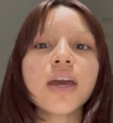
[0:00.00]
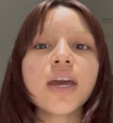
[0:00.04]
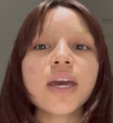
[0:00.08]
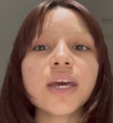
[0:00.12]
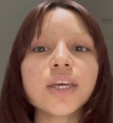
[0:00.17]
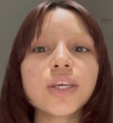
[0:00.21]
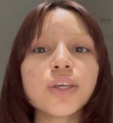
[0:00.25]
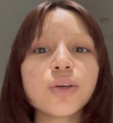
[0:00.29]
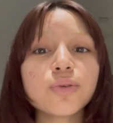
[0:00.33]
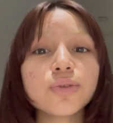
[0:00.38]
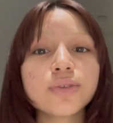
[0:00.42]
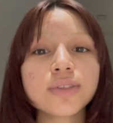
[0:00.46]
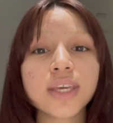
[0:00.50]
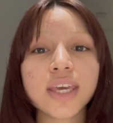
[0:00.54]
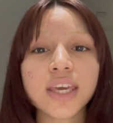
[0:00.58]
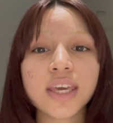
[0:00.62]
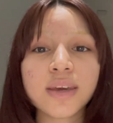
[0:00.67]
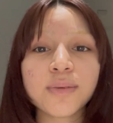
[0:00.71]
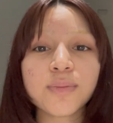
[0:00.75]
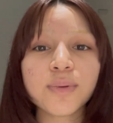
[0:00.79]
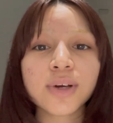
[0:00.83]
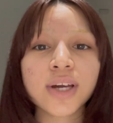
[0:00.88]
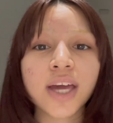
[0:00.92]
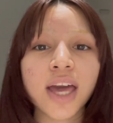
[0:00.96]
Use
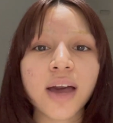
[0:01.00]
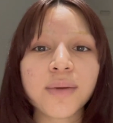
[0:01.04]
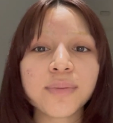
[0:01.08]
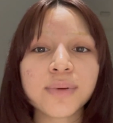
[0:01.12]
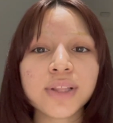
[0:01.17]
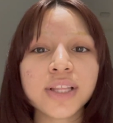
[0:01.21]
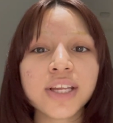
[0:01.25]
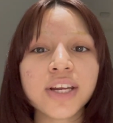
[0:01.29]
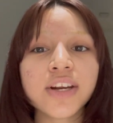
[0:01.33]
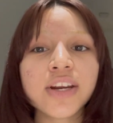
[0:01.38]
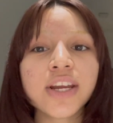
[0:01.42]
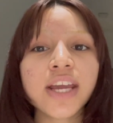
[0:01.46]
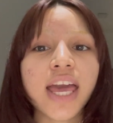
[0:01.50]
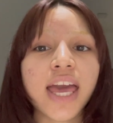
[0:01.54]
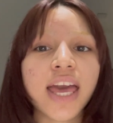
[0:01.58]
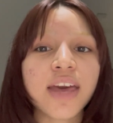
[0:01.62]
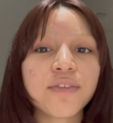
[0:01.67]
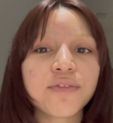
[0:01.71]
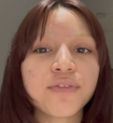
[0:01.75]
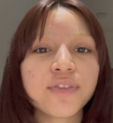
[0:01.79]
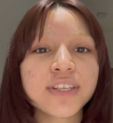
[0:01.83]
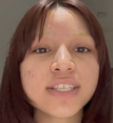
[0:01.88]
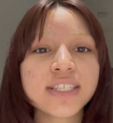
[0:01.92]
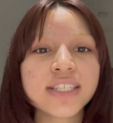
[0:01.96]
key vocabulary
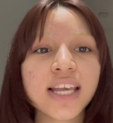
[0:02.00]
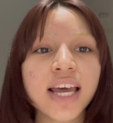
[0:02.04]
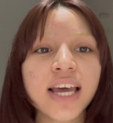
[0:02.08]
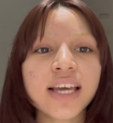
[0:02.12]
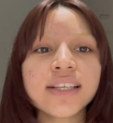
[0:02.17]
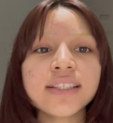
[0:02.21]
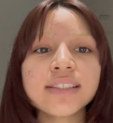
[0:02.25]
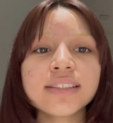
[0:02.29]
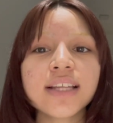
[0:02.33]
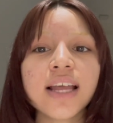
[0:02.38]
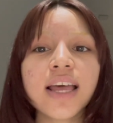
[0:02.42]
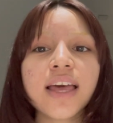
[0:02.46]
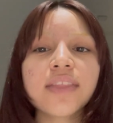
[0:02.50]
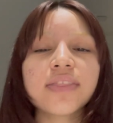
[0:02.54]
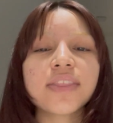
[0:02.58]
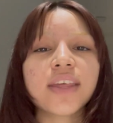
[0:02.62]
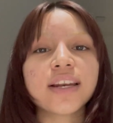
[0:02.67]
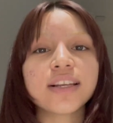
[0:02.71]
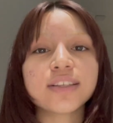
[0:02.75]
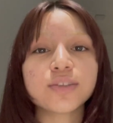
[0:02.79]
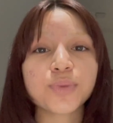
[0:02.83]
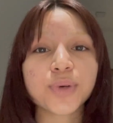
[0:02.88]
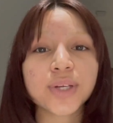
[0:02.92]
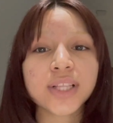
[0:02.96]
emphasized
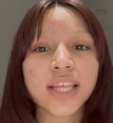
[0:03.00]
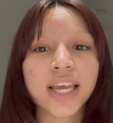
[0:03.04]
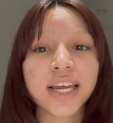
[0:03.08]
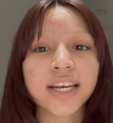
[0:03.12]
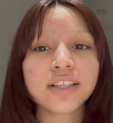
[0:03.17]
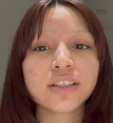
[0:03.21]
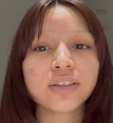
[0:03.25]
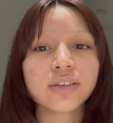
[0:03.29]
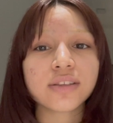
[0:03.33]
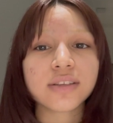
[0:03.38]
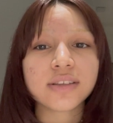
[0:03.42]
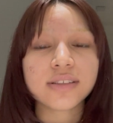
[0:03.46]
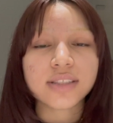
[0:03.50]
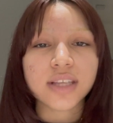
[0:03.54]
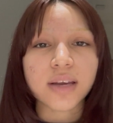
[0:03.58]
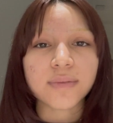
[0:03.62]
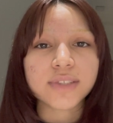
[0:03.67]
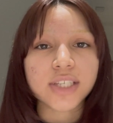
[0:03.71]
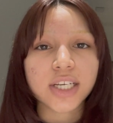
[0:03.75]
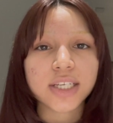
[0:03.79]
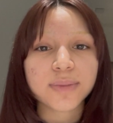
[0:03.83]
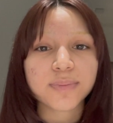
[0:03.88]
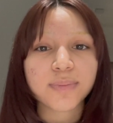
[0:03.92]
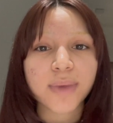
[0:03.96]
that is related to the
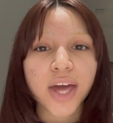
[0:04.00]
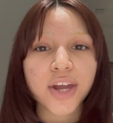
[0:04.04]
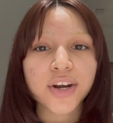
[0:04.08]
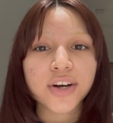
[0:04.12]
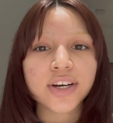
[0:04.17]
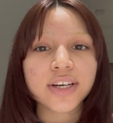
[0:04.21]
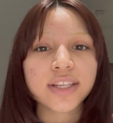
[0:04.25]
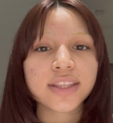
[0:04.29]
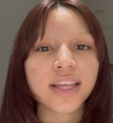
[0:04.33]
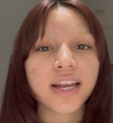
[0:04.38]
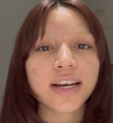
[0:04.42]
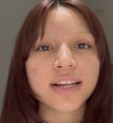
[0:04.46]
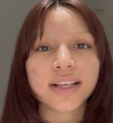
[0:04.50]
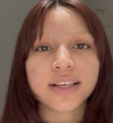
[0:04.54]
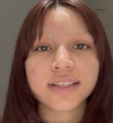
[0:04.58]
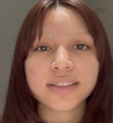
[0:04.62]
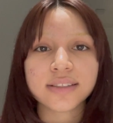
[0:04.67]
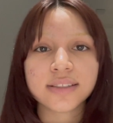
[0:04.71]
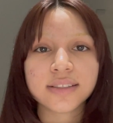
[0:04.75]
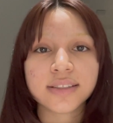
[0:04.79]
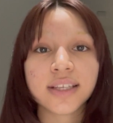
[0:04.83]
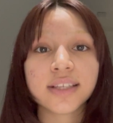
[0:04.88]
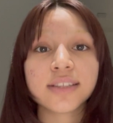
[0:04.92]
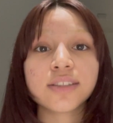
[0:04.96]
subject matter that
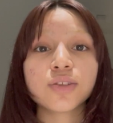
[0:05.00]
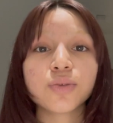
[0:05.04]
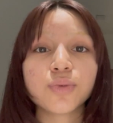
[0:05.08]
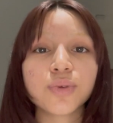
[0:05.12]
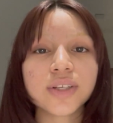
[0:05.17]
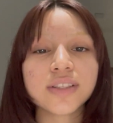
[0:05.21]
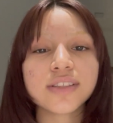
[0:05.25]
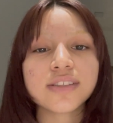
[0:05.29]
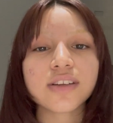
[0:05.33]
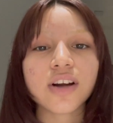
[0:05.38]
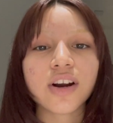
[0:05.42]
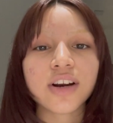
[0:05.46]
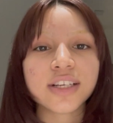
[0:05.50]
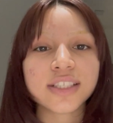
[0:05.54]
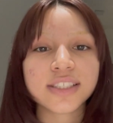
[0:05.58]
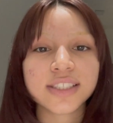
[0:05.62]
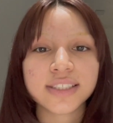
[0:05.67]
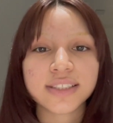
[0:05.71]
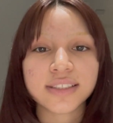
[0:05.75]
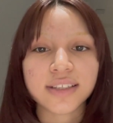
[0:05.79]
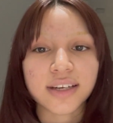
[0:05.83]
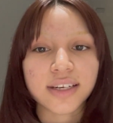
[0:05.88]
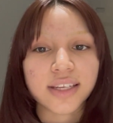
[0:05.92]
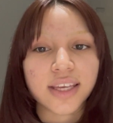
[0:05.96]
the students are
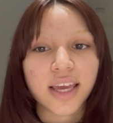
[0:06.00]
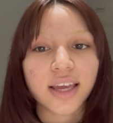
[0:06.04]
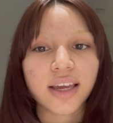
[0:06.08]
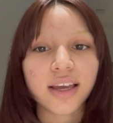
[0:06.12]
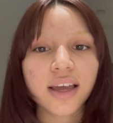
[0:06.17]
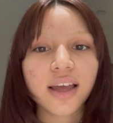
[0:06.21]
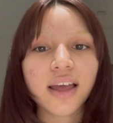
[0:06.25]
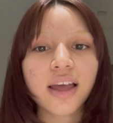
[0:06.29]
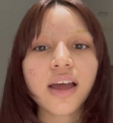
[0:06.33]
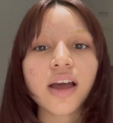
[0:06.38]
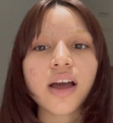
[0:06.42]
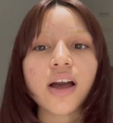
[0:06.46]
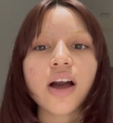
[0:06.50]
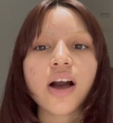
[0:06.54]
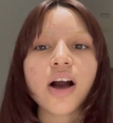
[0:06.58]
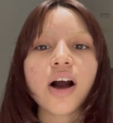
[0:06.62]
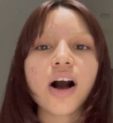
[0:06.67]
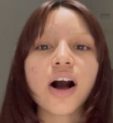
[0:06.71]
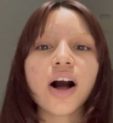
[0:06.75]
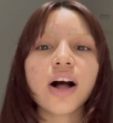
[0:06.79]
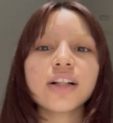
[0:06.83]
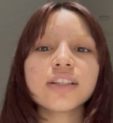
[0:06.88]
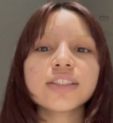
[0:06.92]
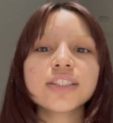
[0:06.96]
studying.
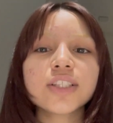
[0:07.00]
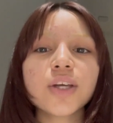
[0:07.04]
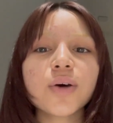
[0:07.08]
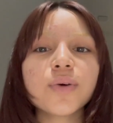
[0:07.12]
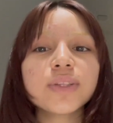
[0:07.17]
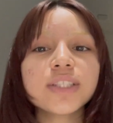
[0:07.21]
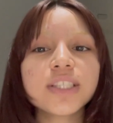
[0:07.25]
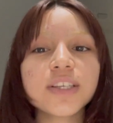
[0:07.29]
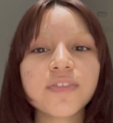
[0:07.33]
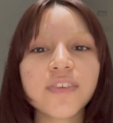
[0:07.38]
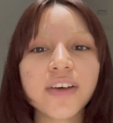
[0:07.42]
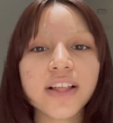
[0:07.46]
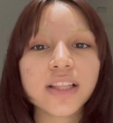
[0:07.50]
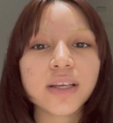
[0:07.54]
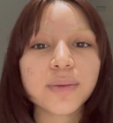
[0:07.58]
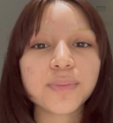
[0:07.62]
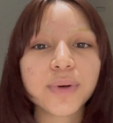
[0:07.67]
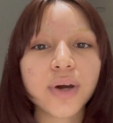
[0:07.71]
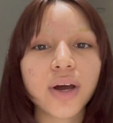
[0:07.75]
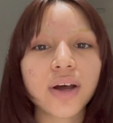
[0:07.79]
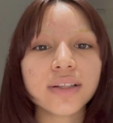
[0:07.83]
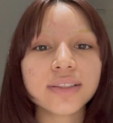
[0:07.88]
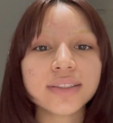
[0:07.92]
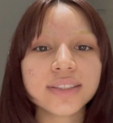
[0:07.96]
Also,
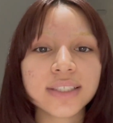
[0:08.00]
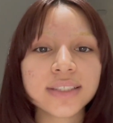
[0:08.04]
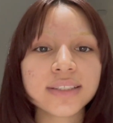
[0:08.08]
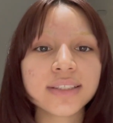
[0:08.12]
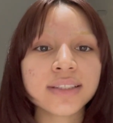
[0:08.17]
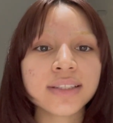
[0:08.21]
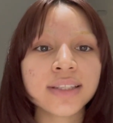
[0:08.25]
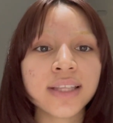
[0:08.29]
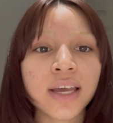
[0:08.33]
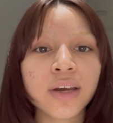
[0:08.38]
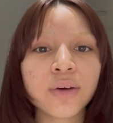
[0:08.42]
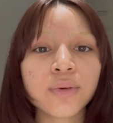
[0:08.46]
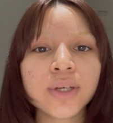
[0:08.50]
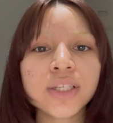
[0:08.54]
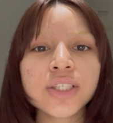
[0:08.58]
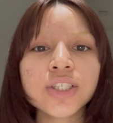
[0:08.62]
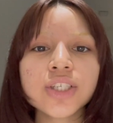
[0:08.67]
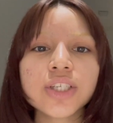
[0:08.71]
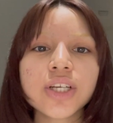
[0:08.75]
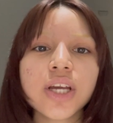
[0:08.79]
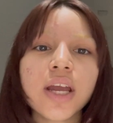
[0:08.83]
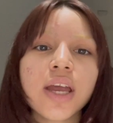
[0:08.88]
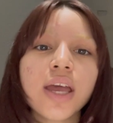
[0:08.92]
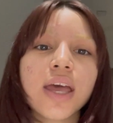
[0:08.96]
develop content
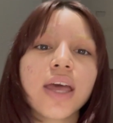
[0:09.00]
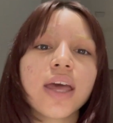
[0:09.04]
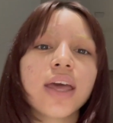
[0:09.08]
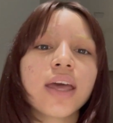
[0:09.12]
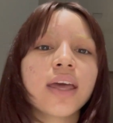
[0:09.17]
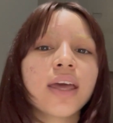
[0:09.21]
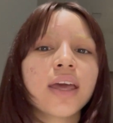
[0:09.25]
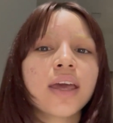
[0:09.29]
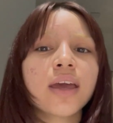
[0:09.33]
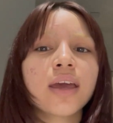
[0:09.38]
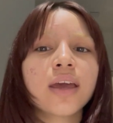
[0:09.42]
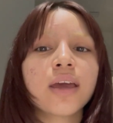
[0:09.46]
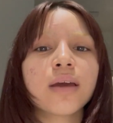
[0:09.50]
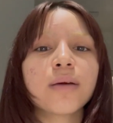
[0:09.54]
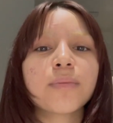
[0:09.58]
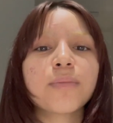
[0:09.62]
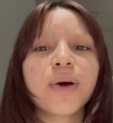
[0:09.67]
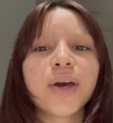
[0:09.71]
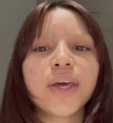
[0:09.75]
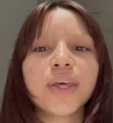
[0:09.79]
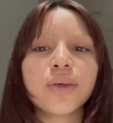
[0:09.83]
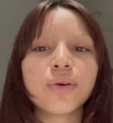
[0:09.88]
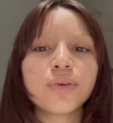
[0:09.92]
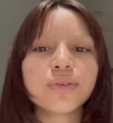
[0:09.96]
language
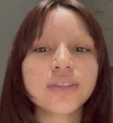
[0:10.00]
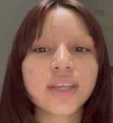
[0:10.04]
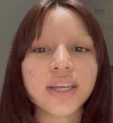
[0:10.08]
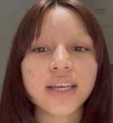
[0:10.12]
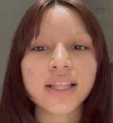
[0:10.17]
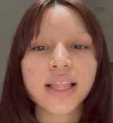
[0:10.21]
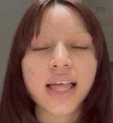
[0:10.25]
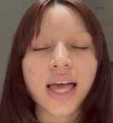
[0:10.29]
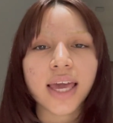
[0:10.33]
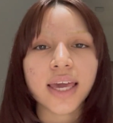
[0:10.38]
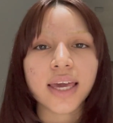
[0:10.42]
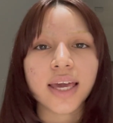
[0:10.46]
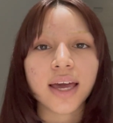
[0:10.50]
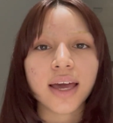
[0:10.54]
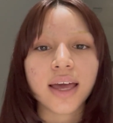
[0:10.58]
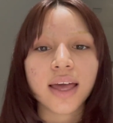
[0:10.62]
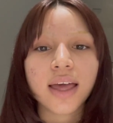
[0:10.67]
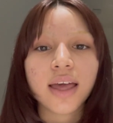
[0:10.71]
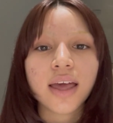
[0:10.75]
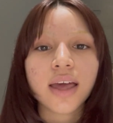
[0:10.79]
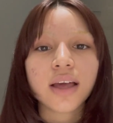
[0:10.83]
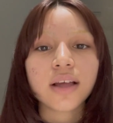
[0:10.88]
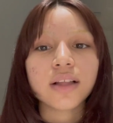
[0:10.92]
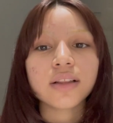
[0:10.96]
by using like
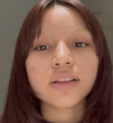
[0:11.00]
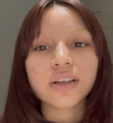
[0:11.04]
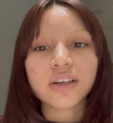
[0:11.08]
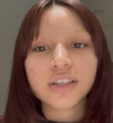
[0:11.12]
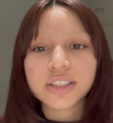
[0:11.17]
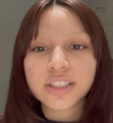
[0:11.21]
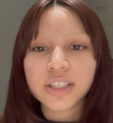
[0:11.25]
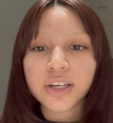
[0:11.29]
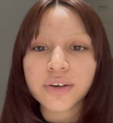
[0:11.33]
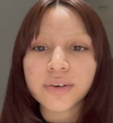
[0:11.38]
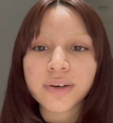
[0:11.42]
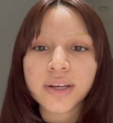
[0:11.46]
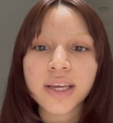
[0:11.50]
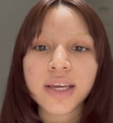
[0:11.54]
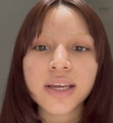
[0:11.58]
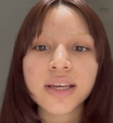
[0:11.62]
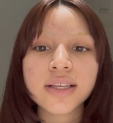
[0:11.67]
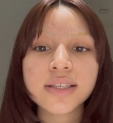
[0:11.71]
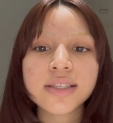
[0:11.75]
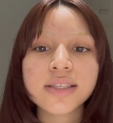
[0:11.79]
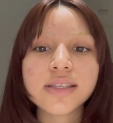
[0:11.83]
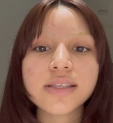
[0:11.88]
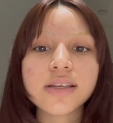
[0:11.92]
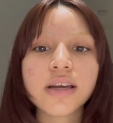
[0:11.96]

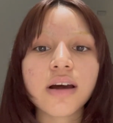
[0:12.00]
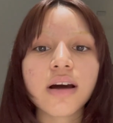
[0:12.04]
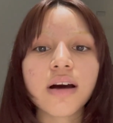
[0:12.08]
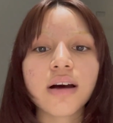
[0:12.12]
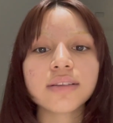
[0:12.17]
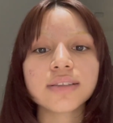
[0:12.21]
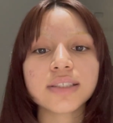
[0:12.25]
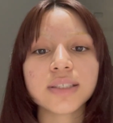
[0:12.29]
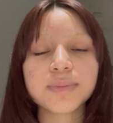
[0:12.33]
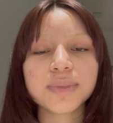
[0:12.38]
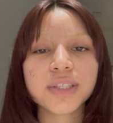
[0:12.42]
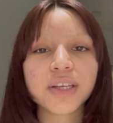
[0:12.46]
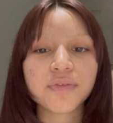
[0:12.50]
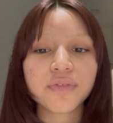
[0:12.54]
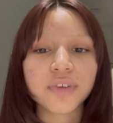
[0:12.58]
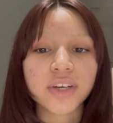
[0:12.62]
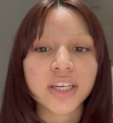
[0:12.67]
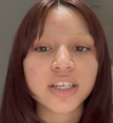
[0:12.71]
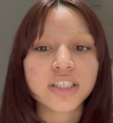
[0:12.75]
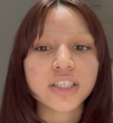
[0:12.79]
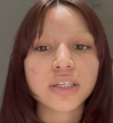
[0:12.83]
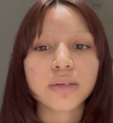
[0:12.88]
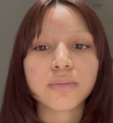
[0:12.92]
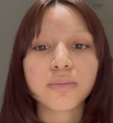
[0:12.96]
glossaries, concept
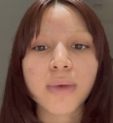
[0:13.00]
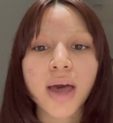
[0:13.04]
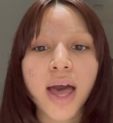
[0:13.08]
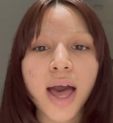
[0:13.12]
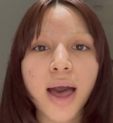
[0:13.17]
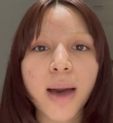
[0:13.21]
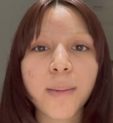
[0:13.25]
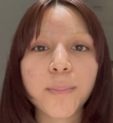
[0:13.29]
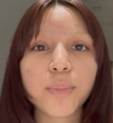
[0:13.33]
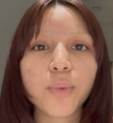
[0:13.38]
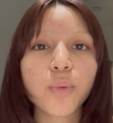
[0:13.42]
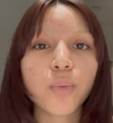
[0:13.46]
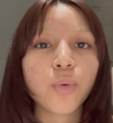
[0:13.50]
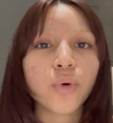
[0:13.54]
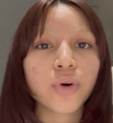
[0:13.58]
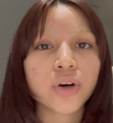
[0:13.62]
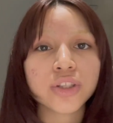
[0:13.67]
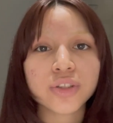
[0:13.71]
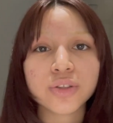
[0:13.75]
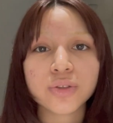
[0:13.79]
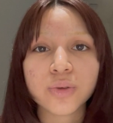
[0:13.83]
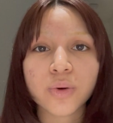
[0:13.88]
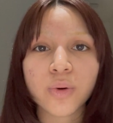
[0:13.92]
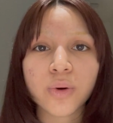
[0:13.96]
definition map,
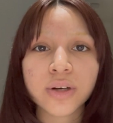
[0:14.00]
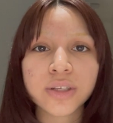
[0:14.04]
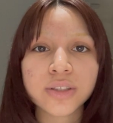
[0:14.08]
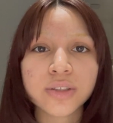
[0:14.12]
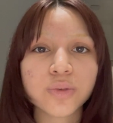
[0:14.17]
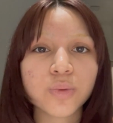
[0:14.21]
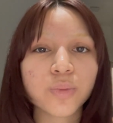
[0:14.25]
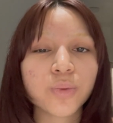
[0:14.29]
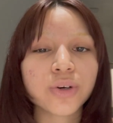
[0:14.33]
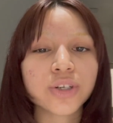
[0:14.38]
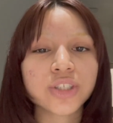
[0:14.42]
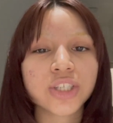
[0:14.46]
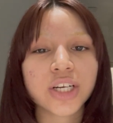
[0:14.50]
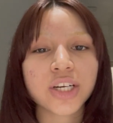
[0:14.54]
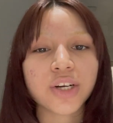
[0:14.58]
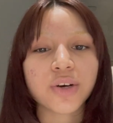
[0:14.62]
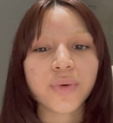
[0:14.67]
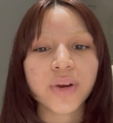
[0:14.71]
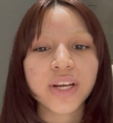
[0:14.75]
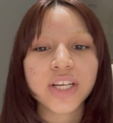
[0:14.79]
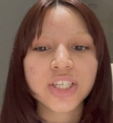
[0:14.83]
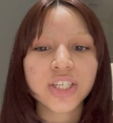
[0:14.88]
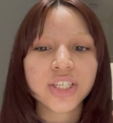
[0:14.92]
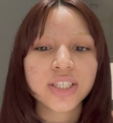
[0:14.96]
word sorts, word
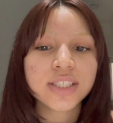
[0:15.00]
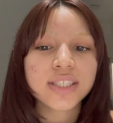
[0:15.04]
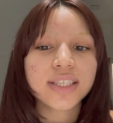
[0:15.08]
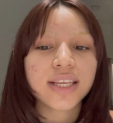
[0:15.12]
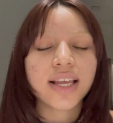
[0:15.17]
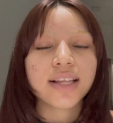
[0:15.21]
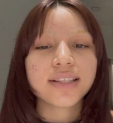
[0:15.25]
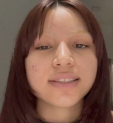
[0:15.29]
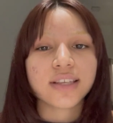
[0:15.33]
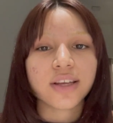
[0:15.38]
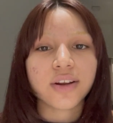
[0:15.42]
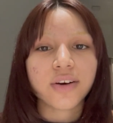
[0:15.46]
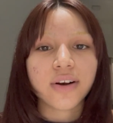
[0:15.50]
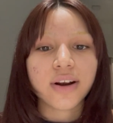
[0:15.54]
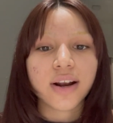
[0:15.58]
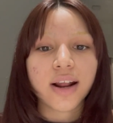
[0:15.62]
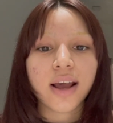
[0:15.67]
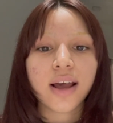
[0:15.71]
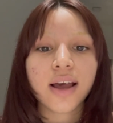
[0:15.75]
generations, etc.